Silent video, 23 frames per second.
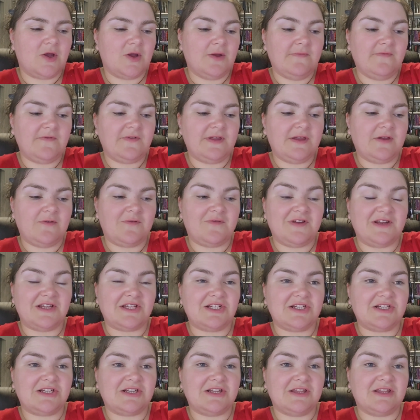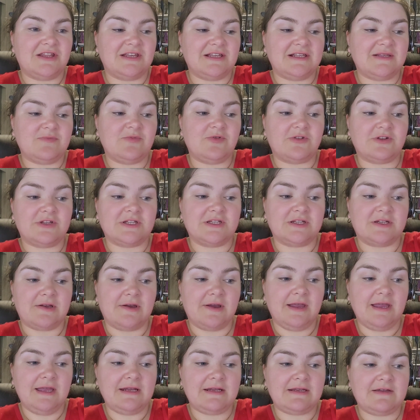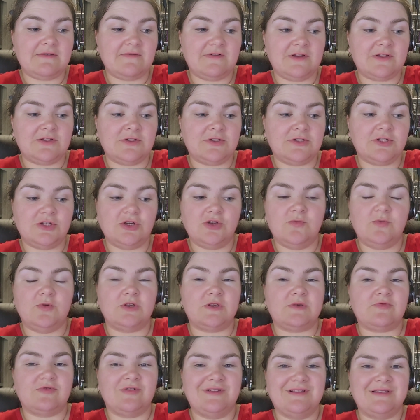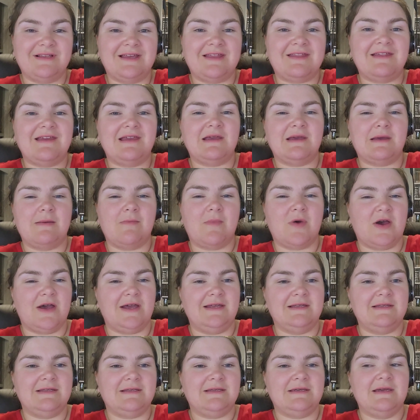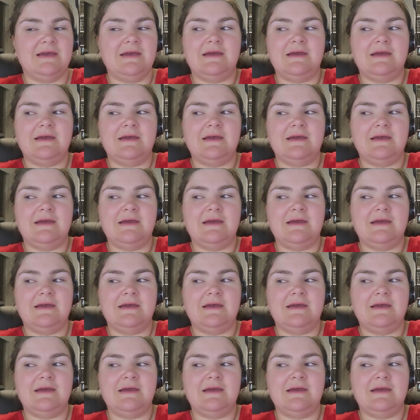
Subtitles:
Hopefully I'll finish this book tonight. If I do two more sprints, I think I might.